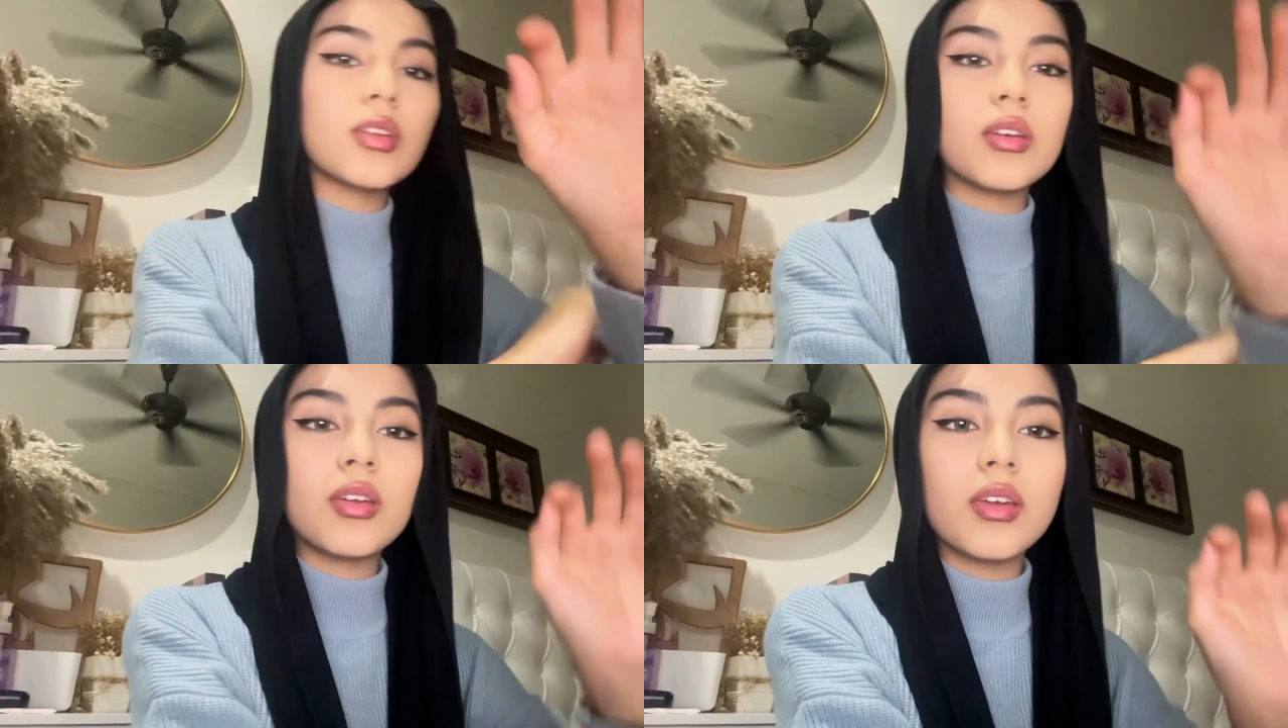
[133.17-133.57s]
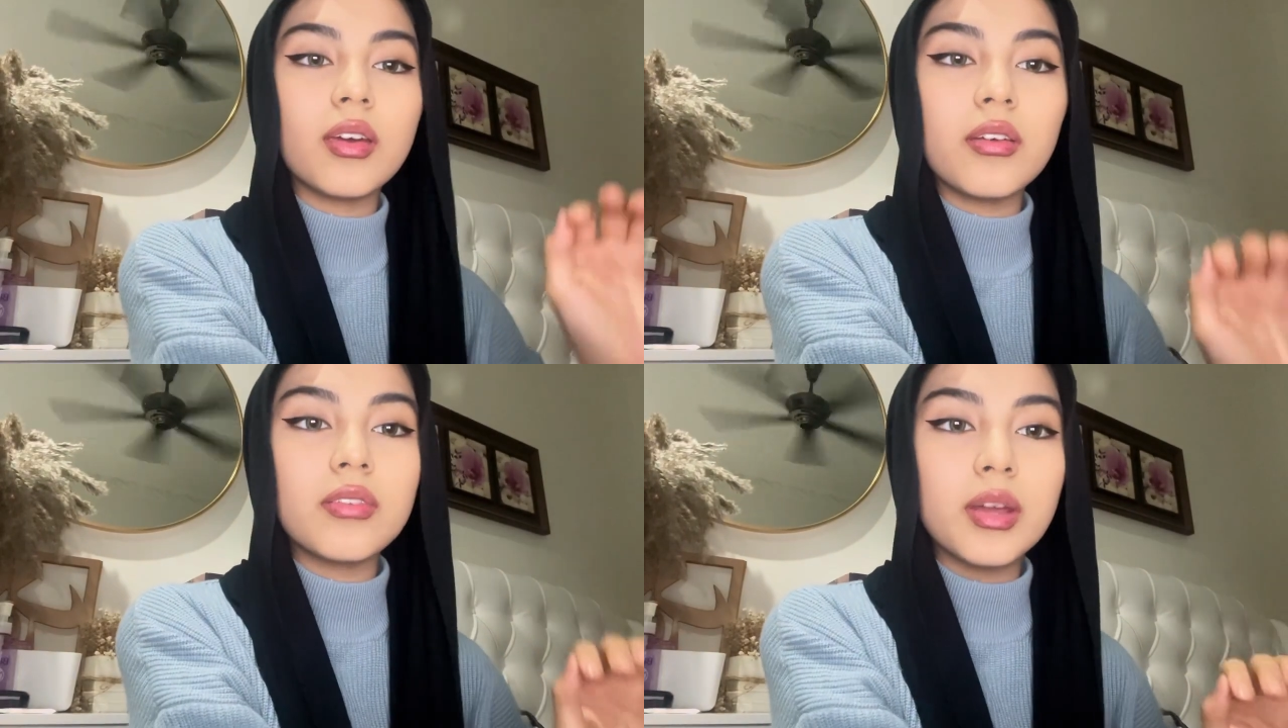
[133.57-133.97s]
Okay,
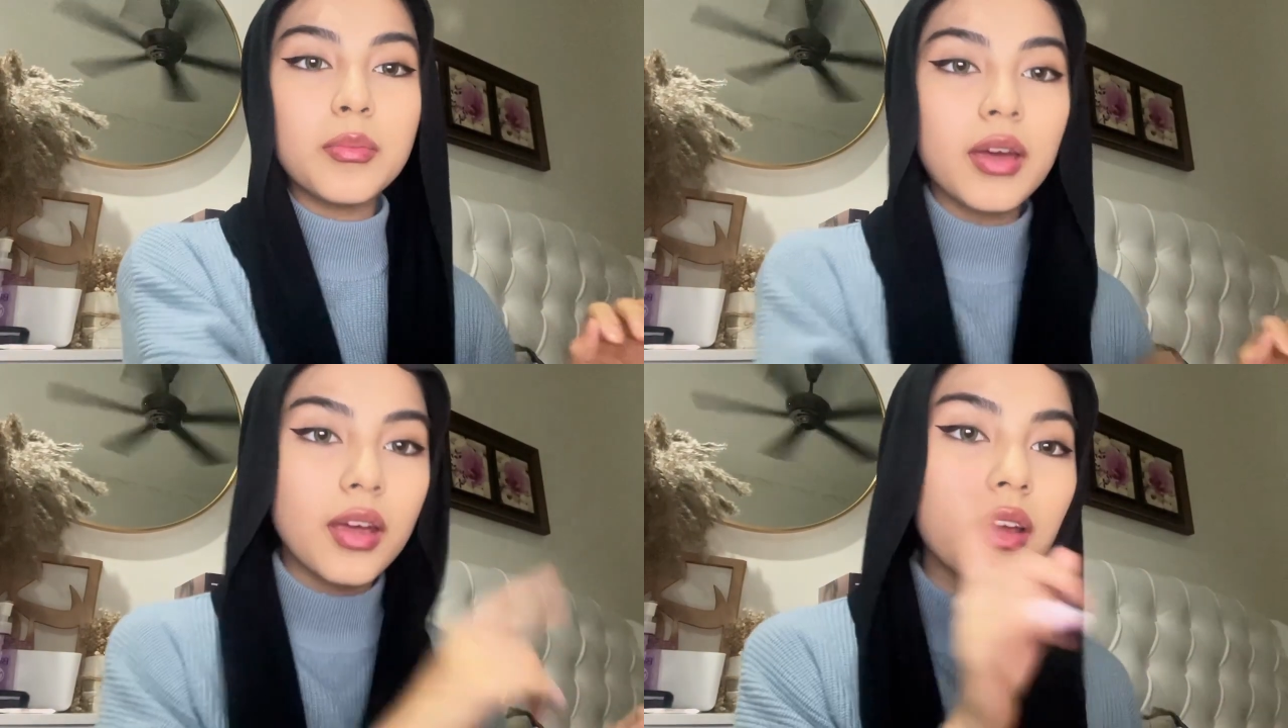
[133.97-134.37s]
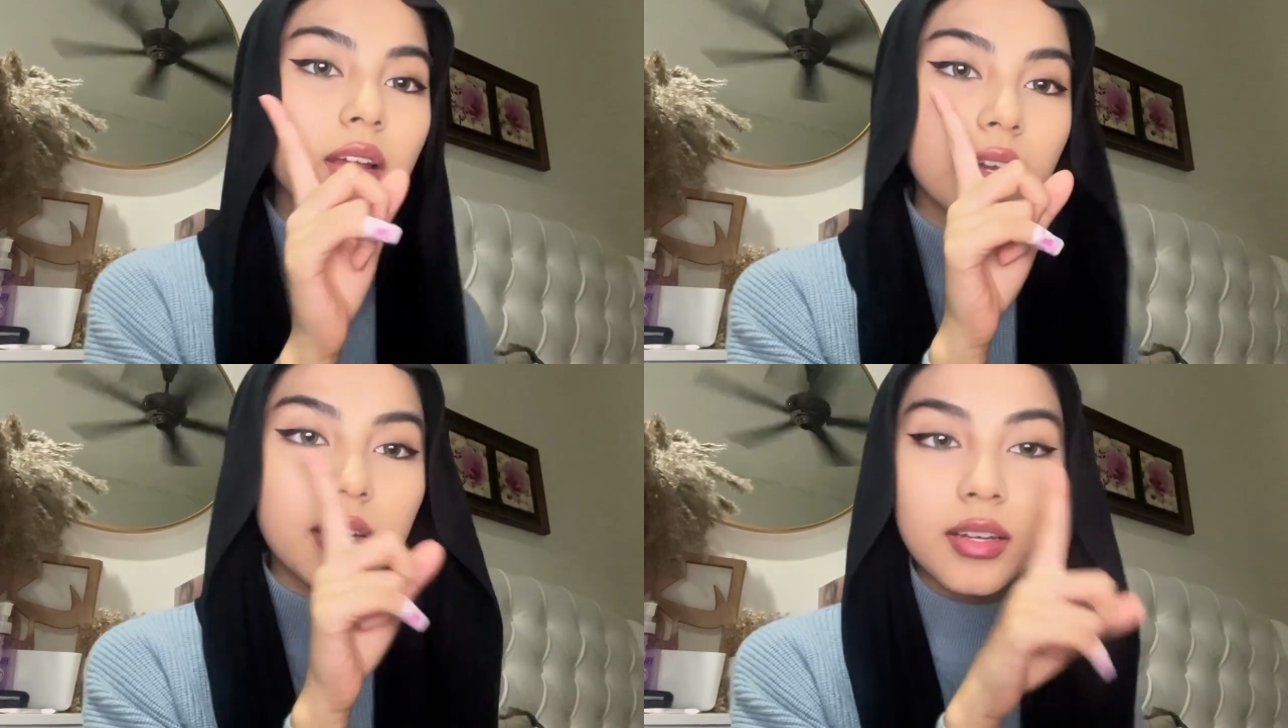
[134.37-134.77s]
I've done my
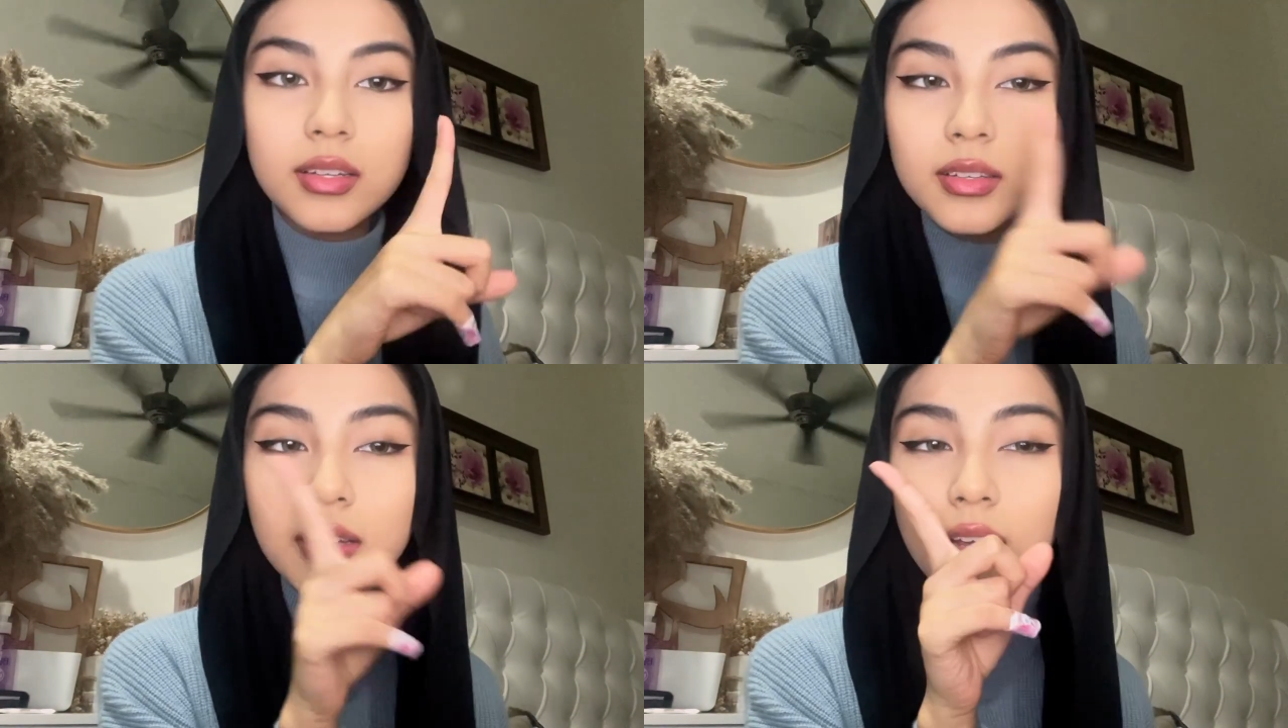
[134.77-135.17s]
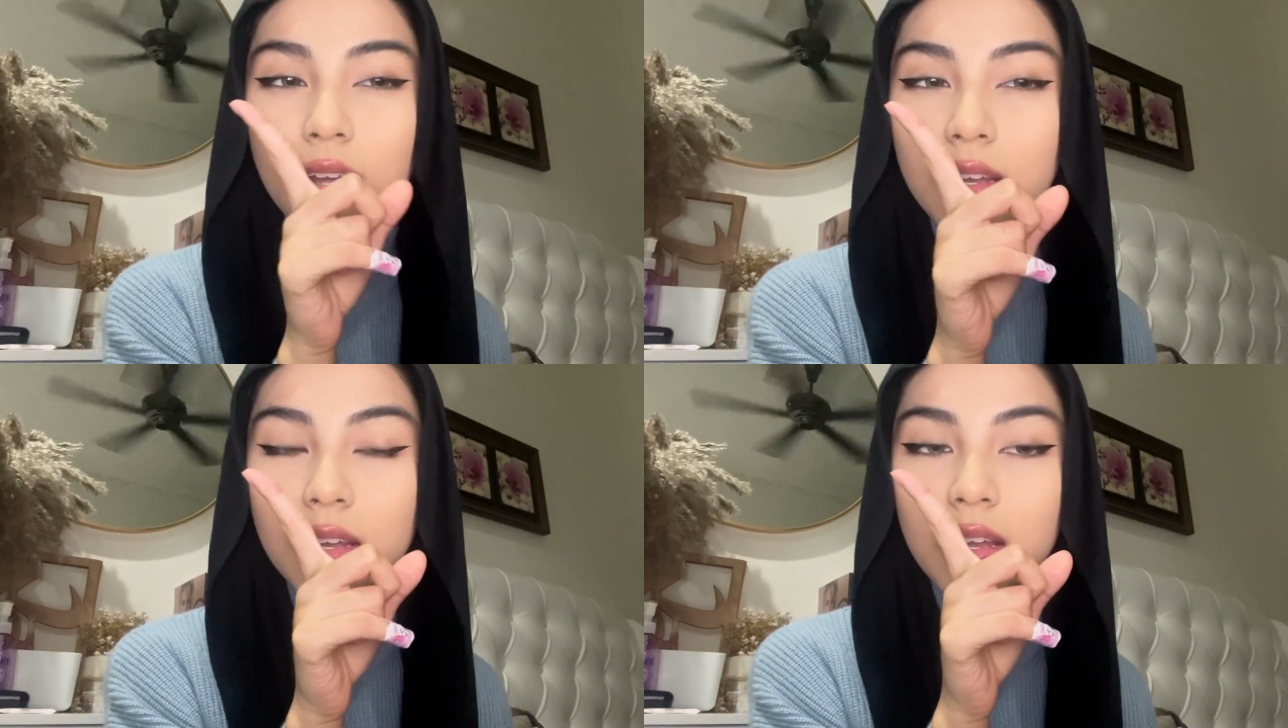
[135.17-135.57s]
eyeliner
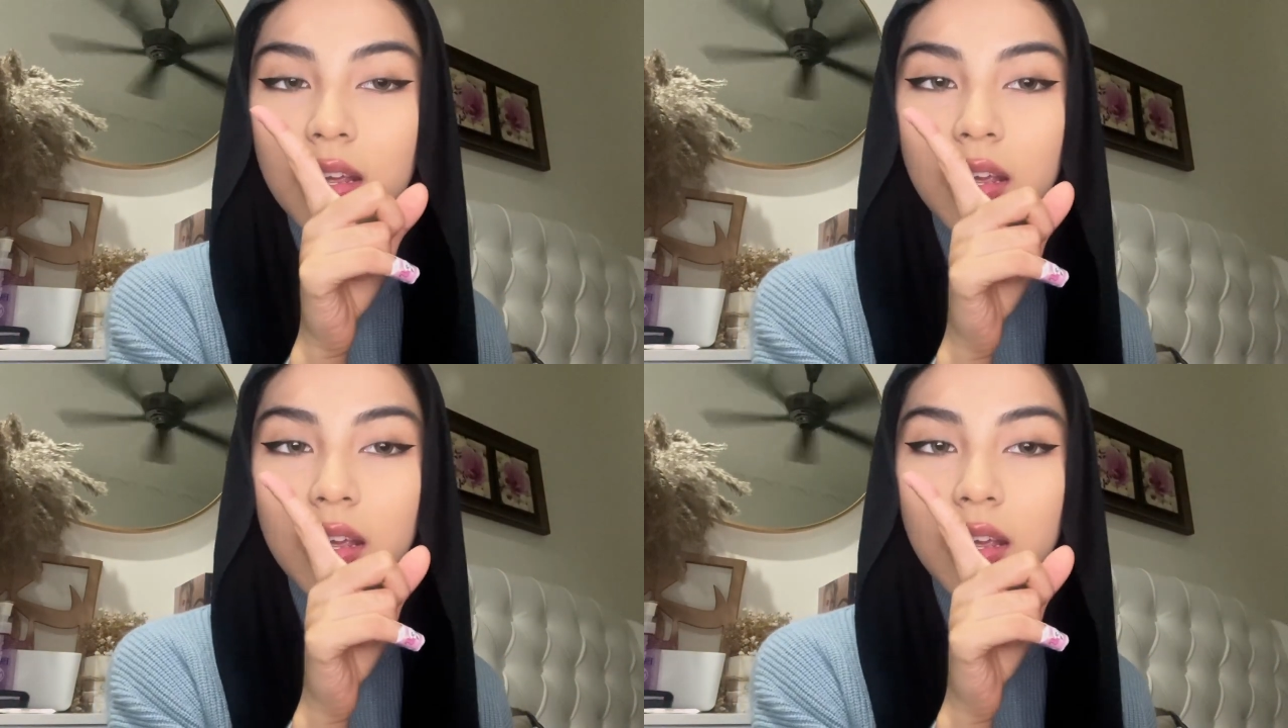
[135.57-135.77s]
and